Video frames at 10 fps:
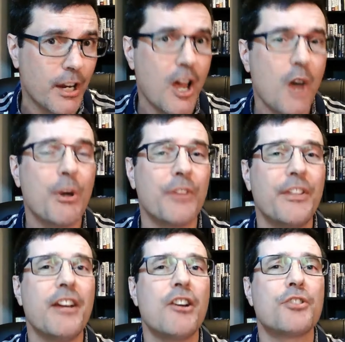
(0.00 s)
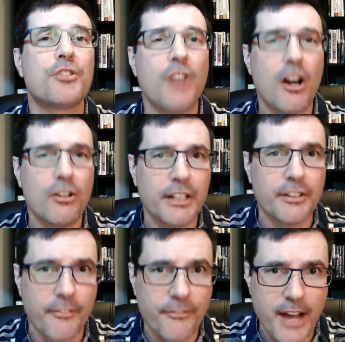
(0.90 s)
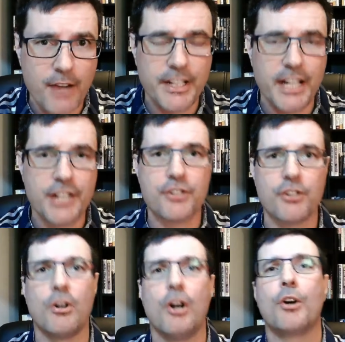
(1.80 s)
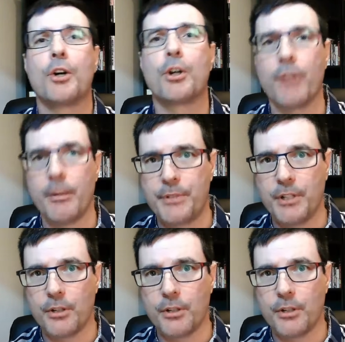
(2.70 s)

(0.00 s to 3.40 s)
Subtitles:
but they are solid foundational cryptos,